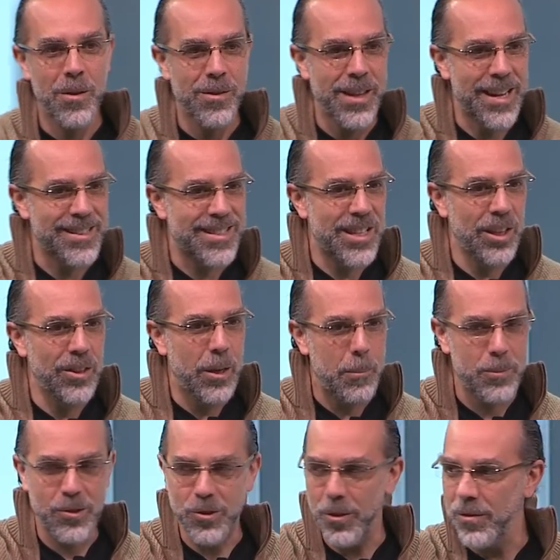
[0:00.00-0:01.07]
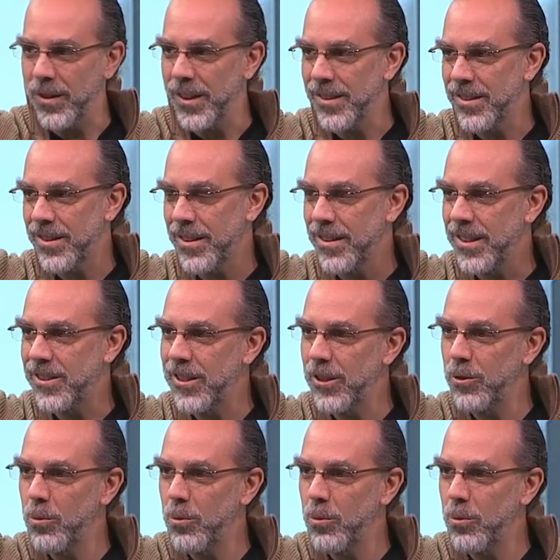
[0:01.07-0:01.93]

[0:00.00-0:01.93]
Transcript: That's the lip service. This is